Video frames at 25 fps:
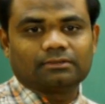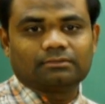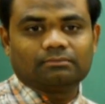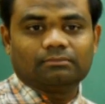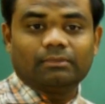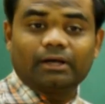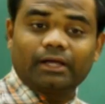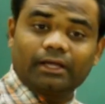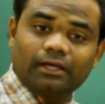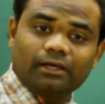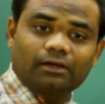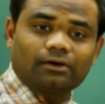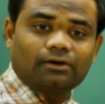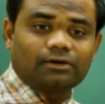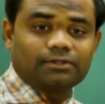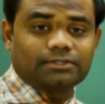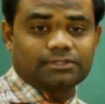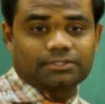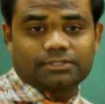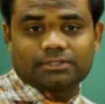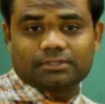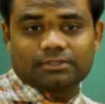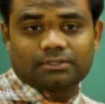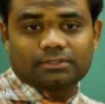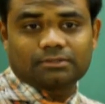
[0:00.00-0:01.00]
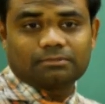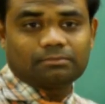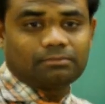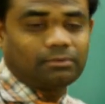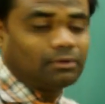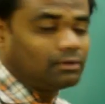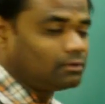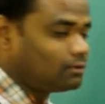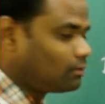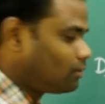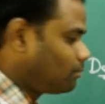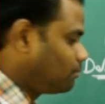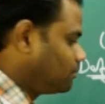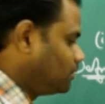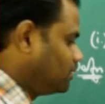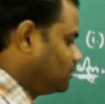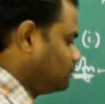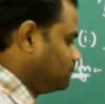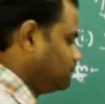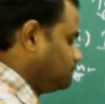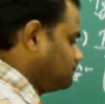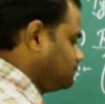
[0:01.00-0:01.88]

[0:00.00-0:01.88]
by a constant polynomial.